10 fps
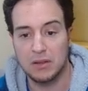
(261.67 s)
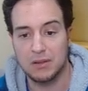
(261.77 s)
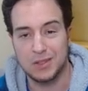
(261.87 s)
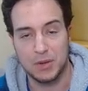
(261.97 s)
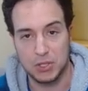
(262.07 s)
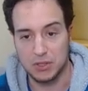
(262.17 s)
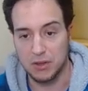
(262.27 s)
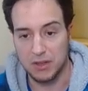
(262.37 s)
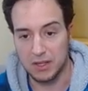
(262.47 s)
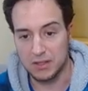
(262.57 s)
especially
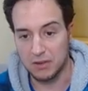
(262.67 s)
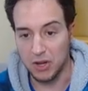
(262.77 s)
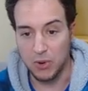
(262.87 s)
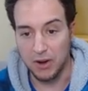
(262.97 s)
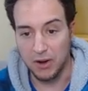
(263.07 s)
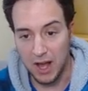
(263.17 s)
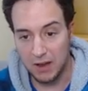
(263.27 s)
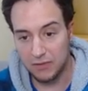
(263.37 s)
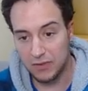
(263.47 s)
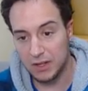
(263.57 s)
things that require a
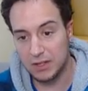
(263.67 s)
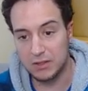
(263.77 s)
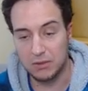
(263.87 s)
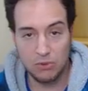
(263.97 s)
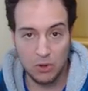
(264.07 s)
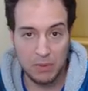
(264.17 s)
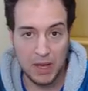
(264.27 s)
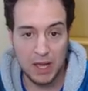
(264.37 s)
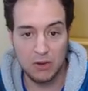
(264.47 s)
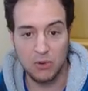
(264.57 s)
hot fix, a
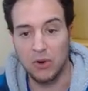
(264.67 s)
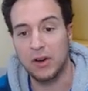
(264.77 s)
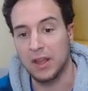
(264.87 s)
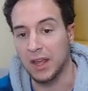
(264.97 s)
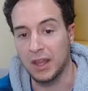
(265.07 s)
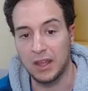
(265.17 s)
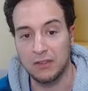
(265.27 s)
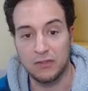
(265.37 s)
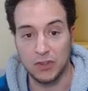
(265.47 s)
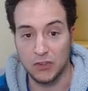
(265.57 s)
rollback, or a
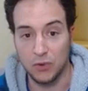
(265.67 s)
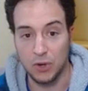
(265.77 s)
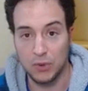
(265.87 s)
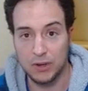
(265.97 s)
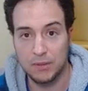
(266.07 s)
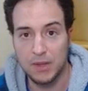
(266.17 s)
fix forward.